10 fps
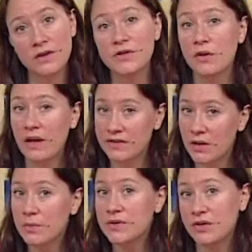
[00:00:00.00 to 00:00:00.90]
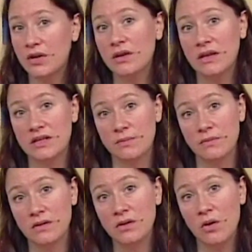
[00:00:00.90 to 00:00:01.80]
So that's almost certainly
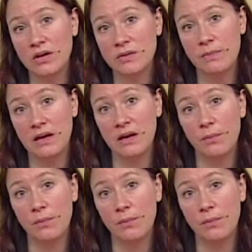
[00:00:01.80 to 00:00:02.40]
going to be